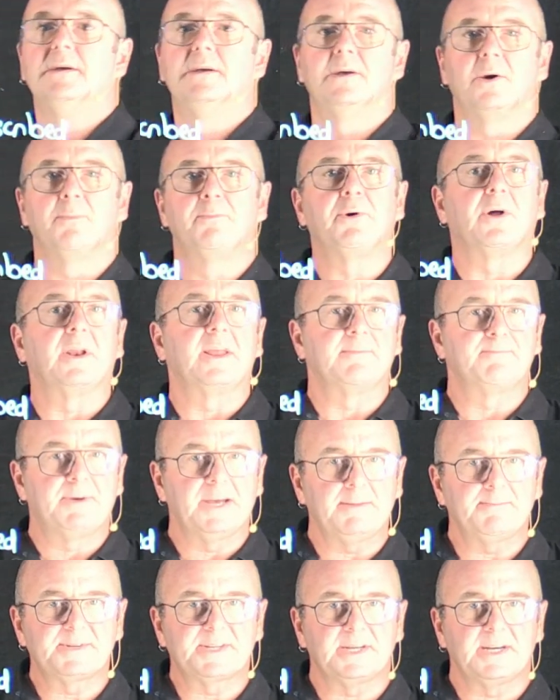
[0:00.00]
A
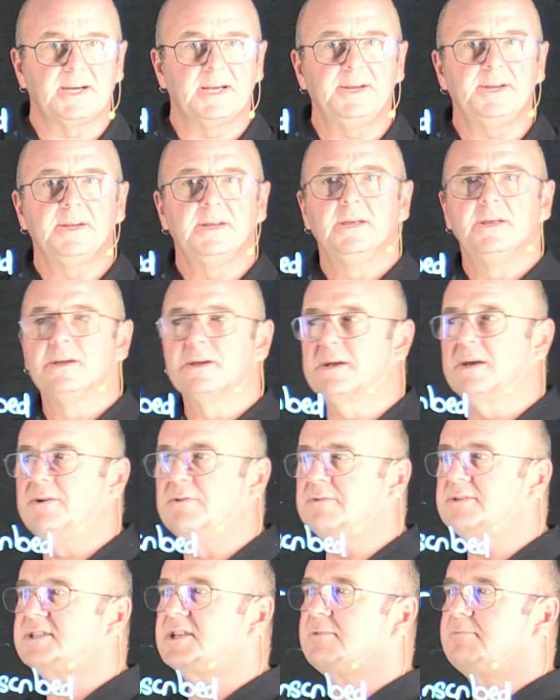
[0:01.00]
polypeptide can
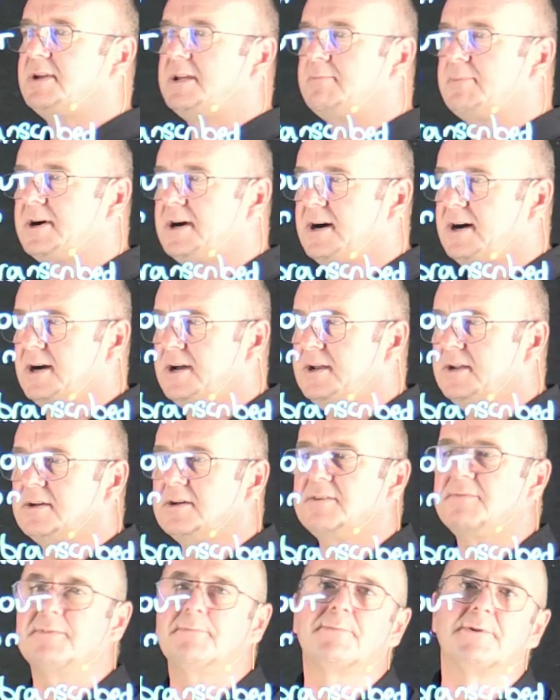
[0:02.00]
also be part
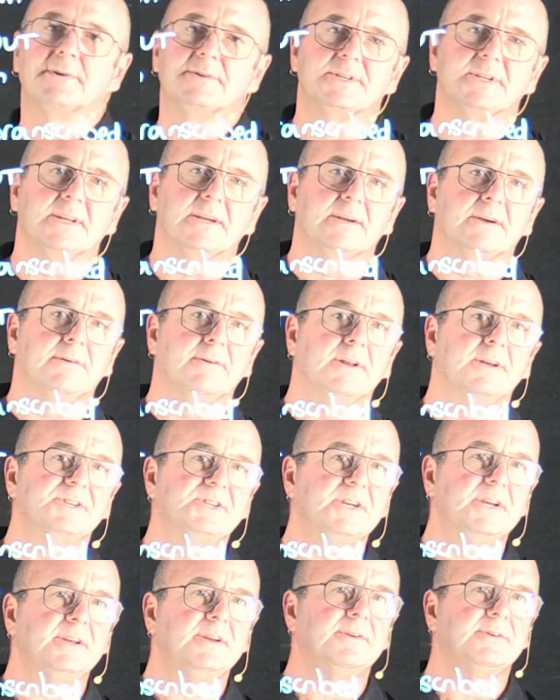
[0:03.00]
of a protein encoding
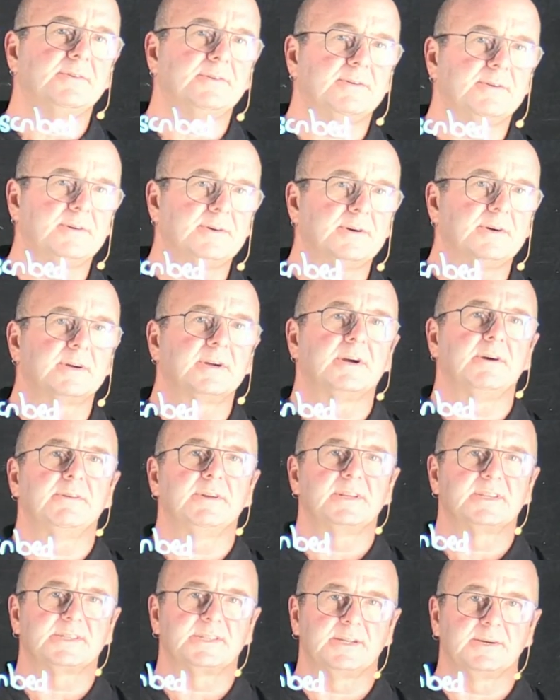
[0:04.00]
gene or a
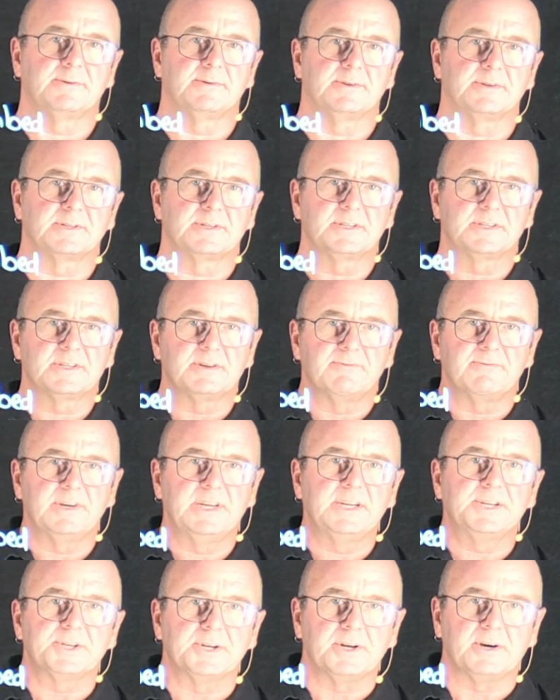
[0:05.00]
coding sequence, just a
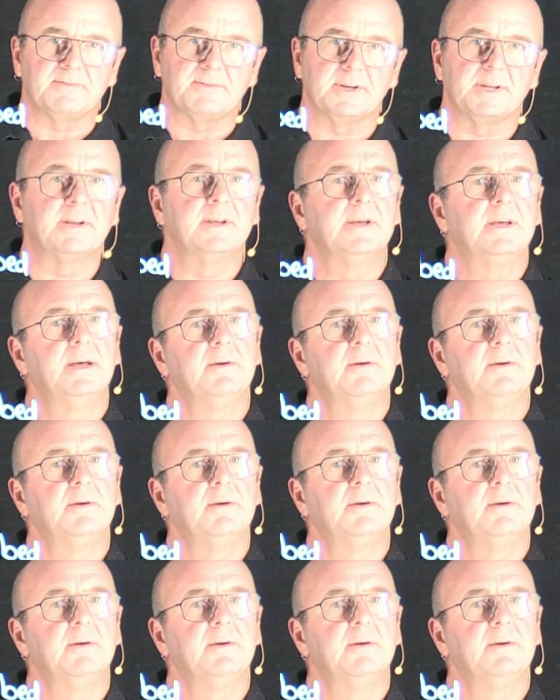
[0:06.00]
region of it,